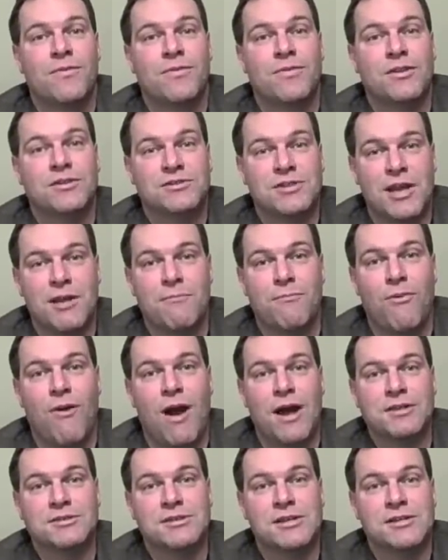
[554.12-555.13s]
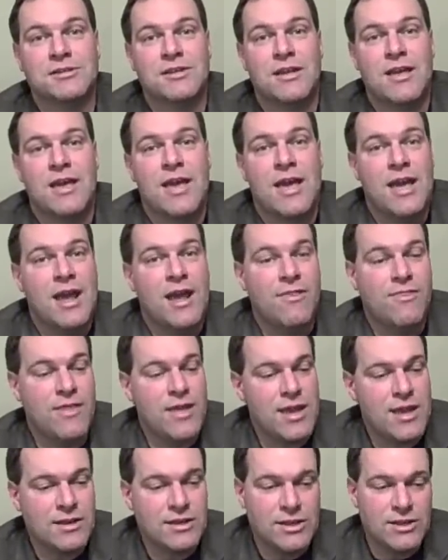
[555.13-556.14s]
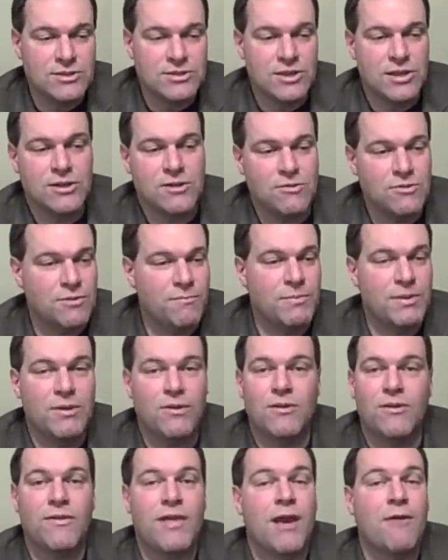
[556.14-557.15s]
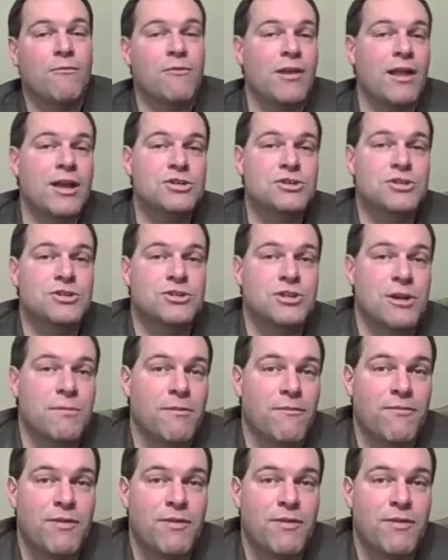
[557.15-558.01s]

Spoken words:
the same process. And then continue to build on that relationship.